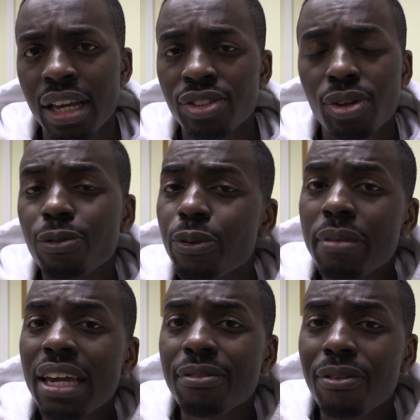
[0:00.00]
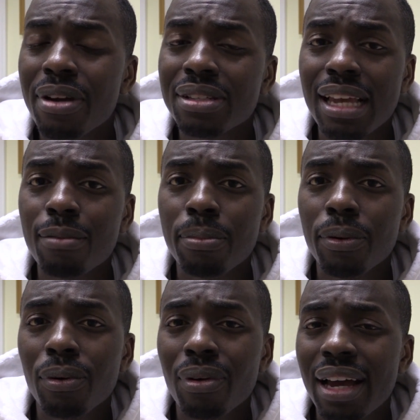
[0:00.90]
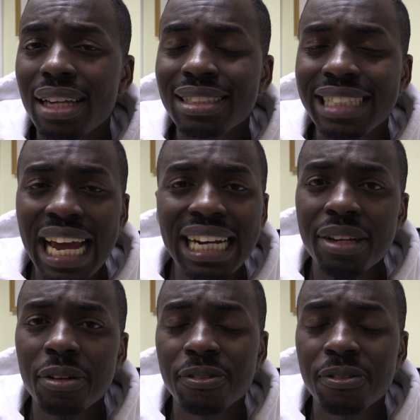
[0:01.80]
So for me, for example, Daniel